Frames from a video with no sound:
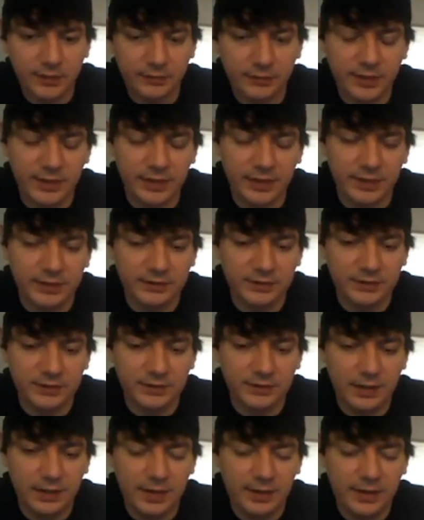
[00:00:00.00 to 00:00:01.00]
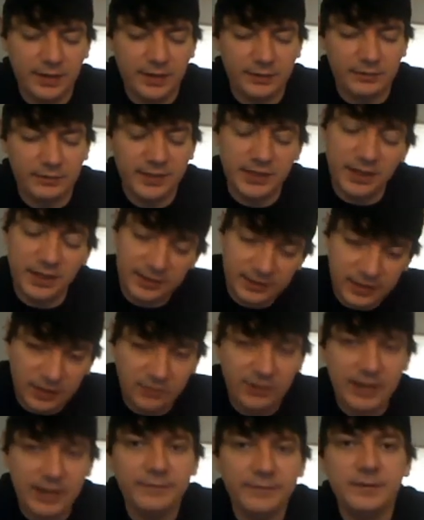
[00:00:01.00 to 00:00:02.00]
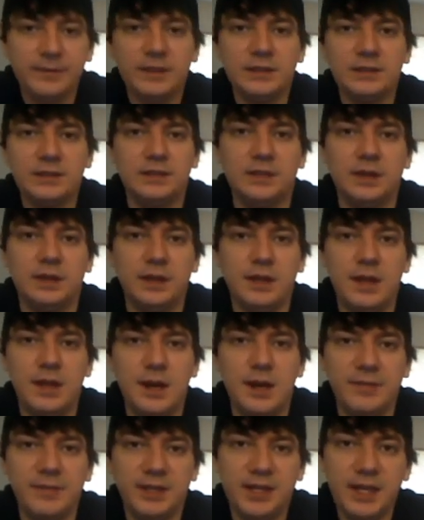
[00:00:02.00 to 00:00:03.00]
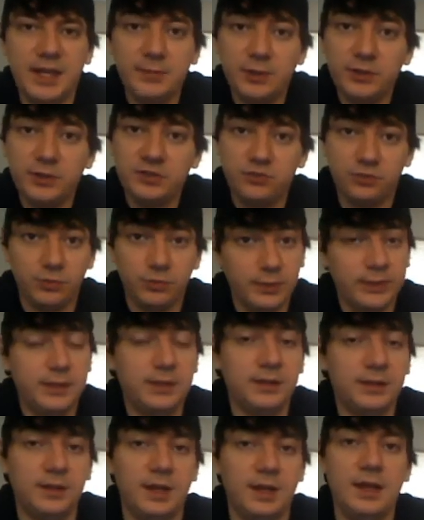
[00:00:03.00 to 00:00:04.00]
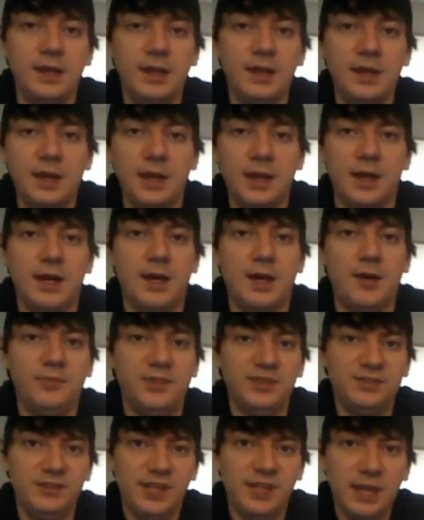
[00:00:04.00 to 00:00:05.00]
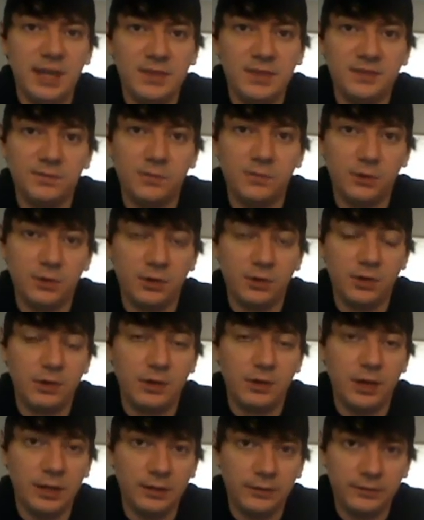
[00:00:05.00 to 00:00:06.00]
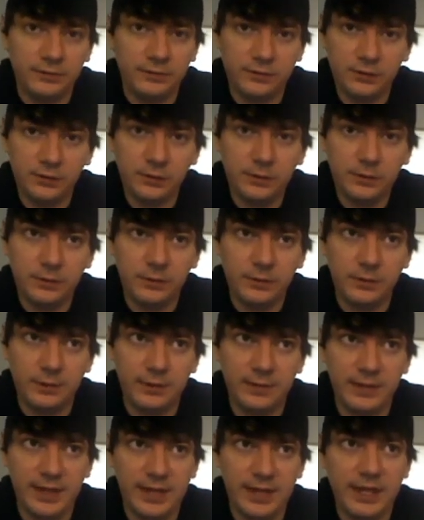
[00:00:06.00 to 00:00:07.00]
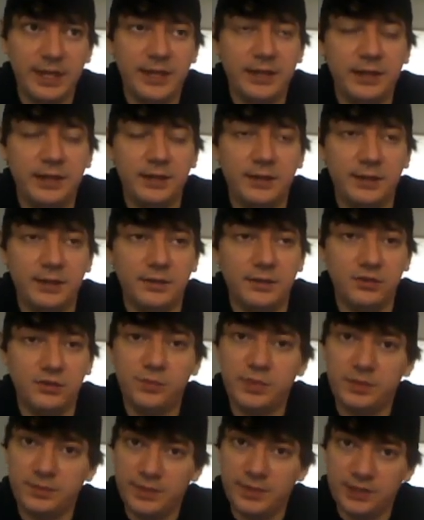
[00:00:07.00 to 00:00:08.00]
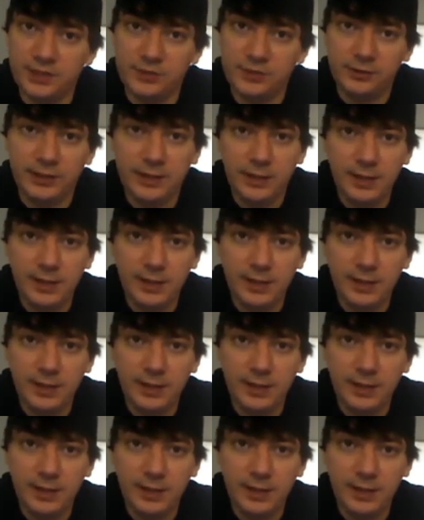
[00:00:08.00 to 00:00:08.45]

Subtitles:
regarding the graphics, the game looks really good. This game is more colorful than Super Metroid,